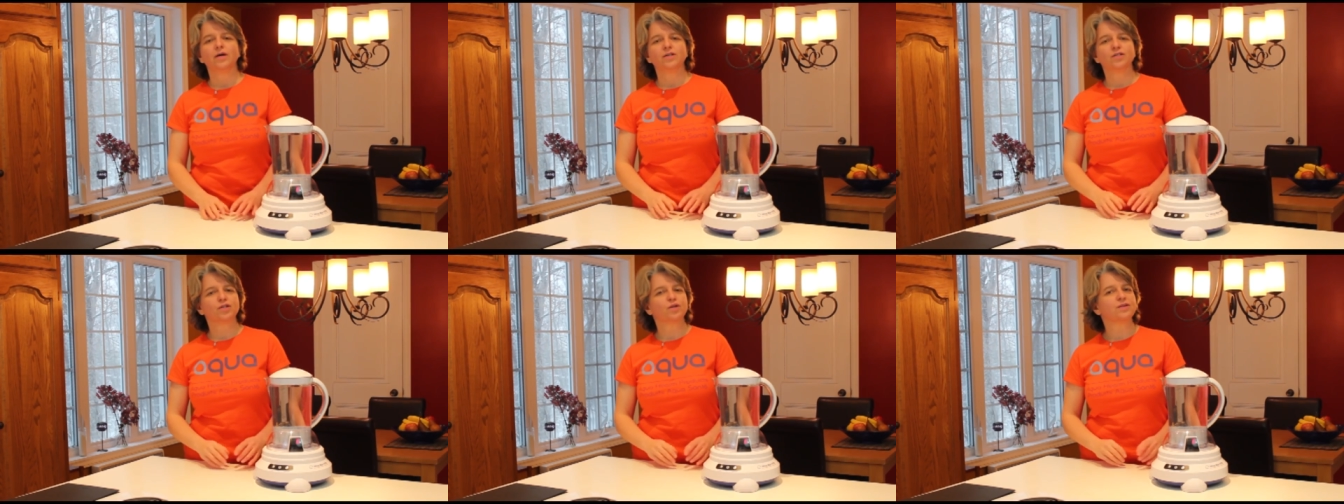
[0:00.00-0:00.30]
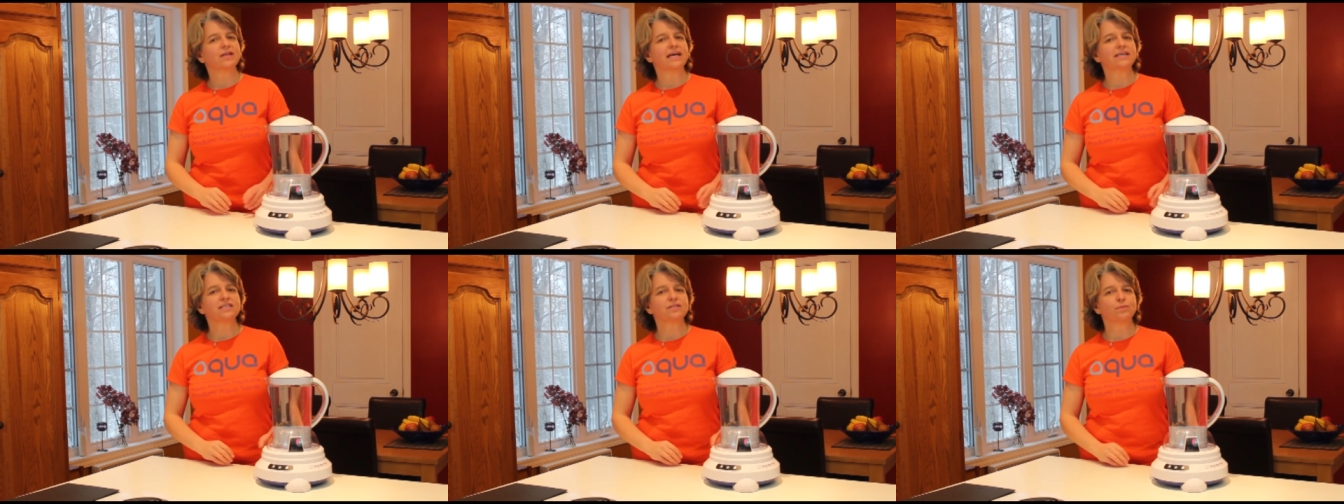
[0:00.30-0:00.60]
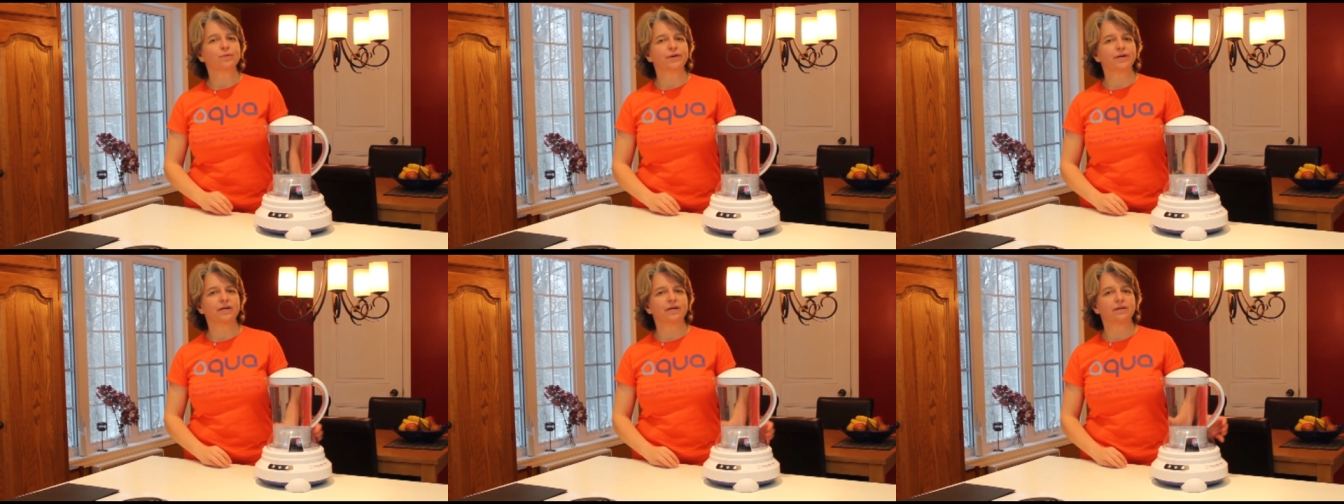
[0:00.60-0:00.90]
So that's
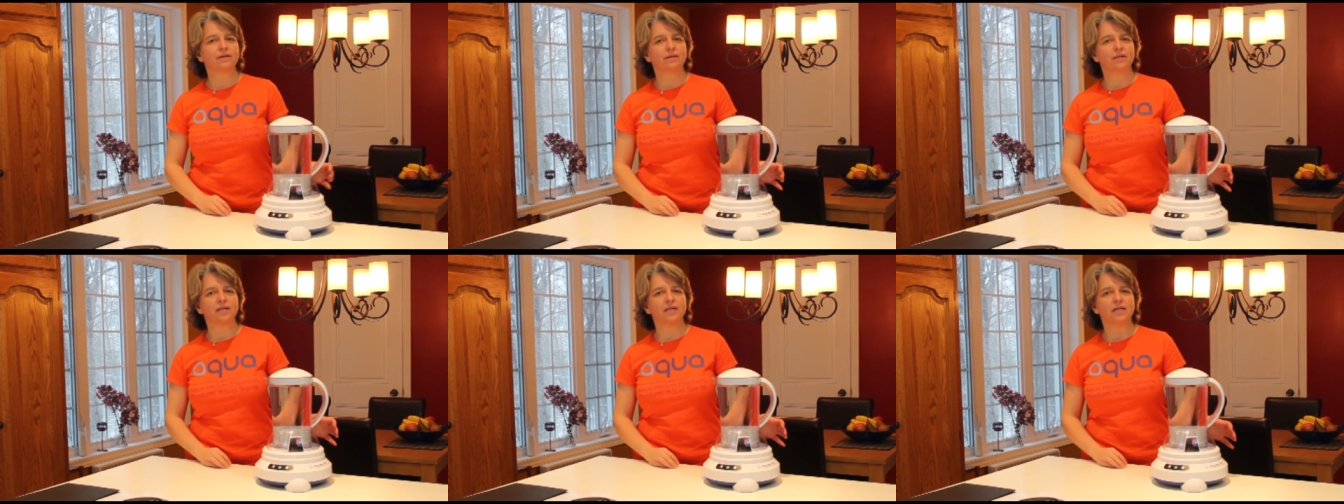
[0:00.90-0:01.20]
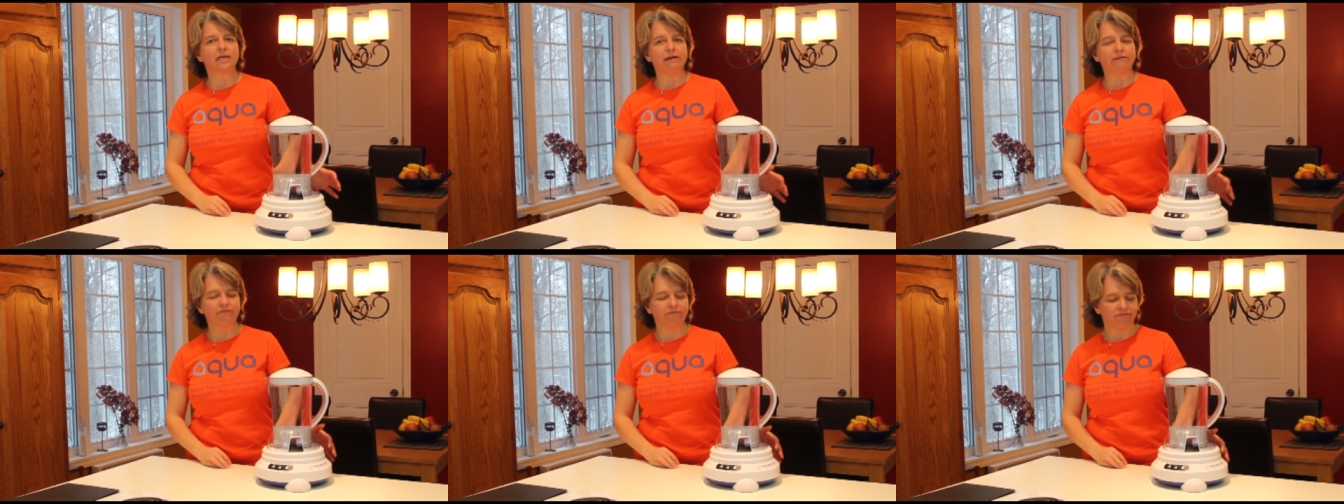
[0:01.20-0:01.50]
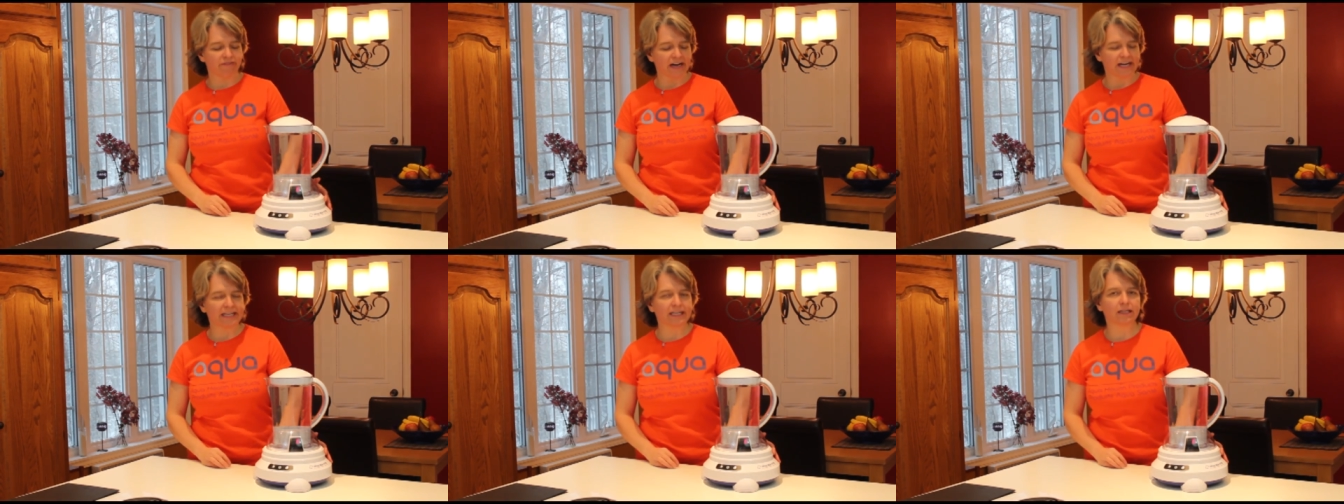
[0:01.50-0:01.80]
where the
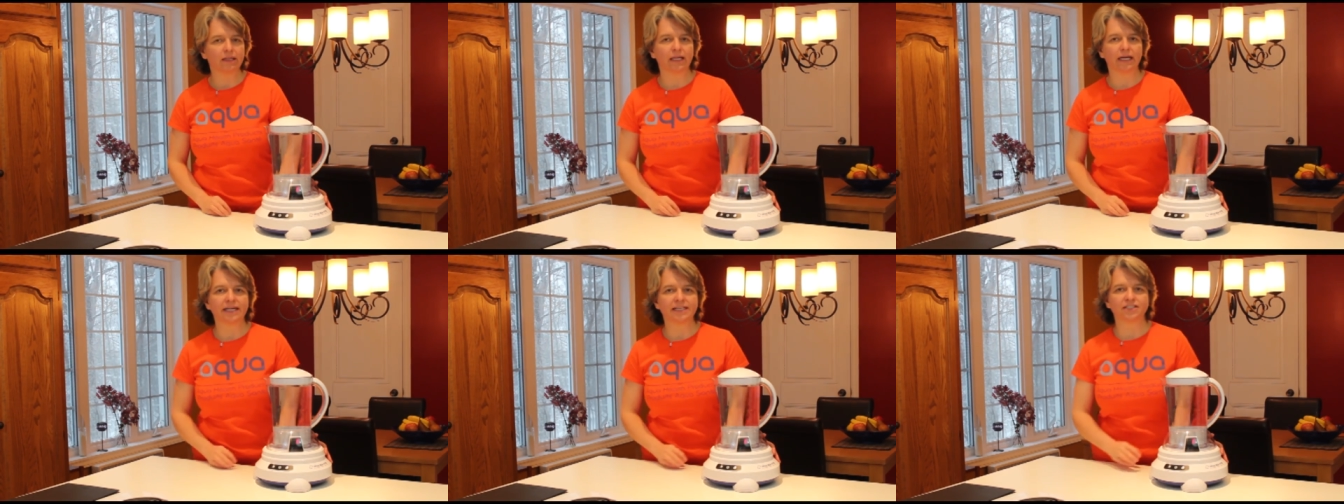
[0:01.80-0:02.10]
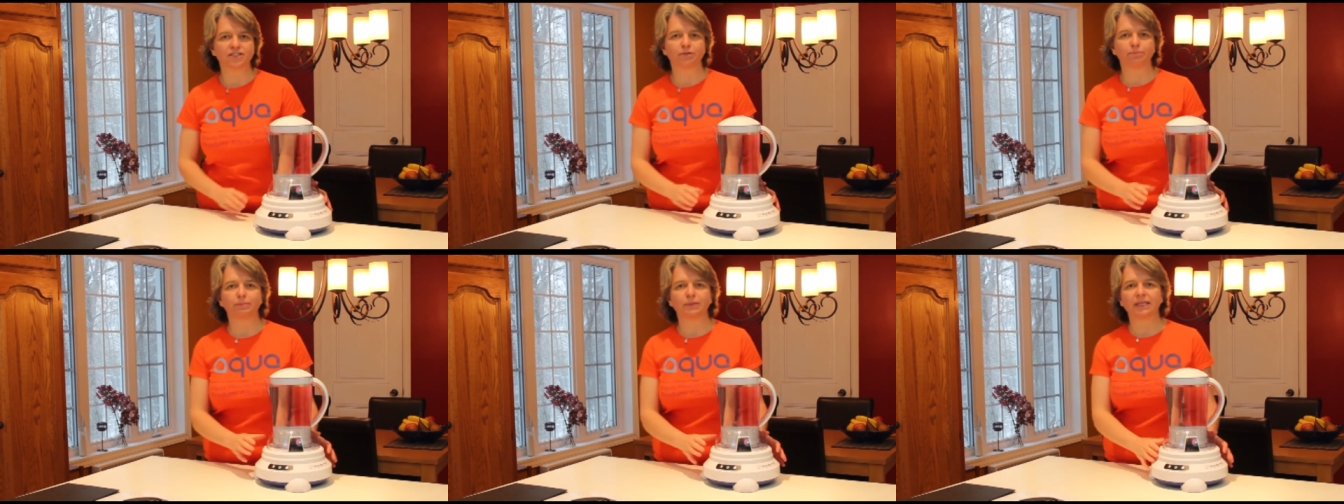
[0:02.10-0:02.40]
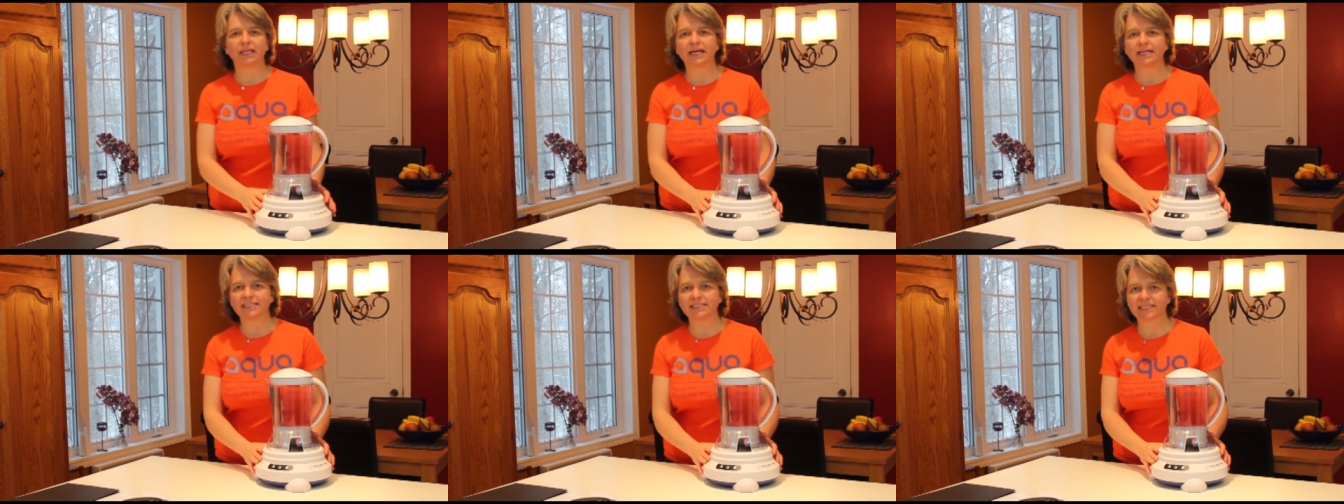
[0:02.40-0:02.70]
Vitalizer
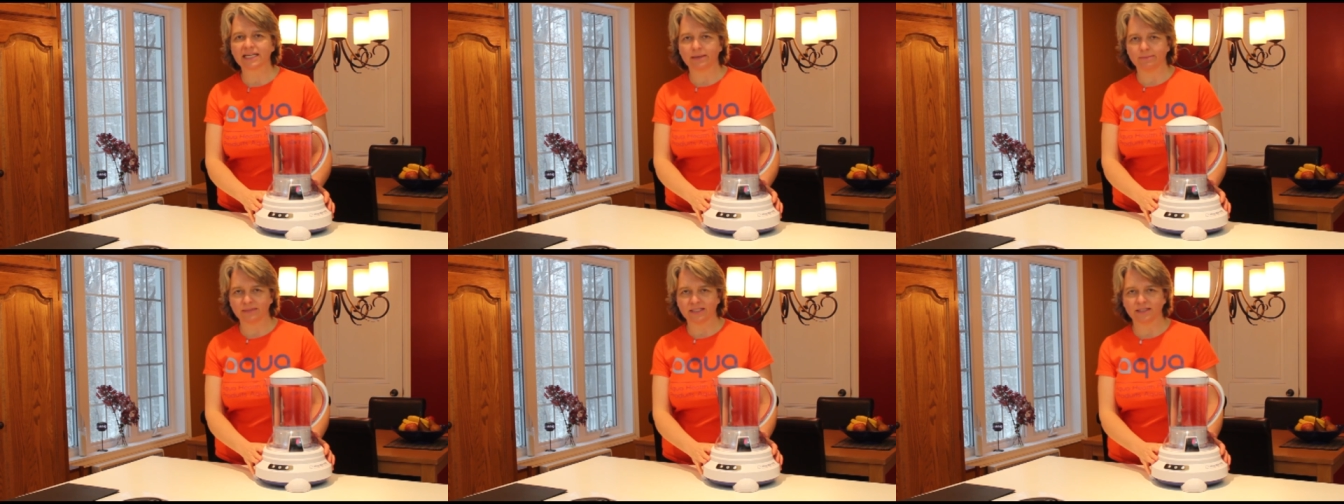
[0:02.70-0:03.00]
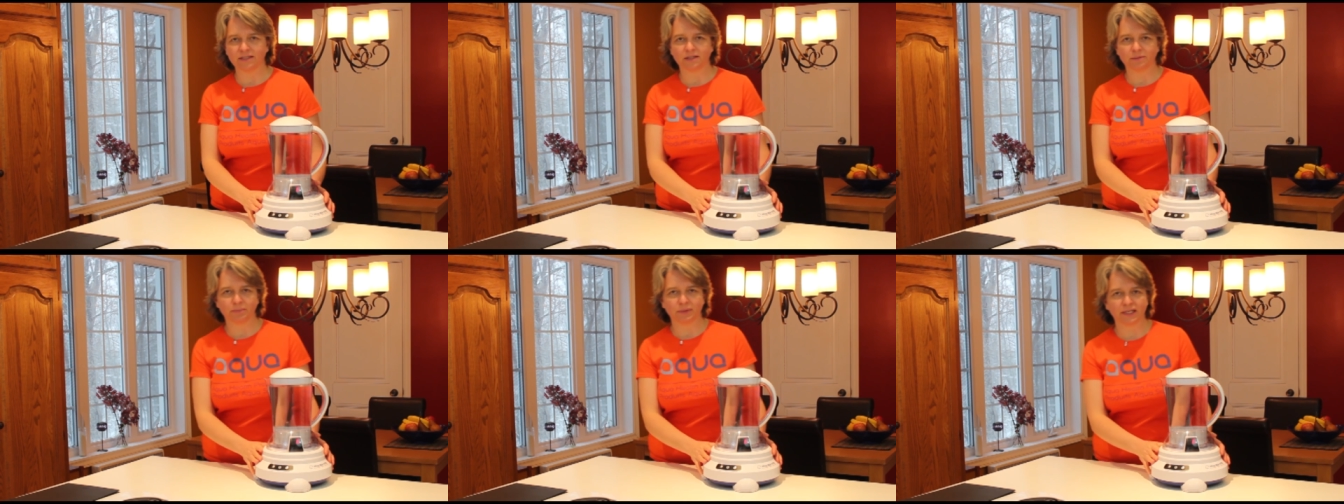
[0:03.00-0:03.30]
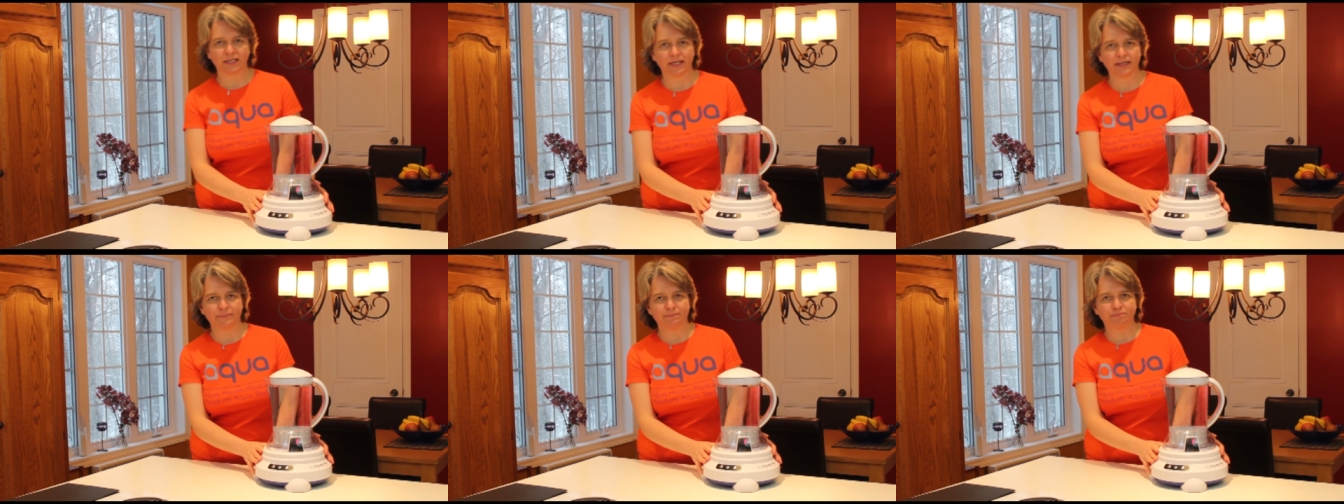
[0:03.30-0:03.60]
Plus comes into
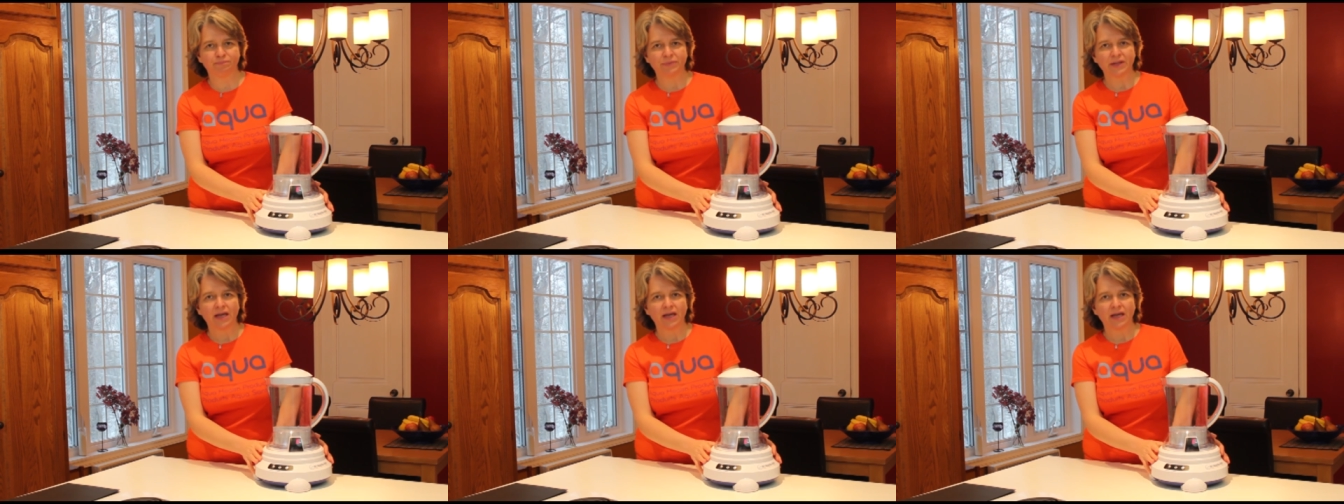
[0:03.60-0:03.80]
play.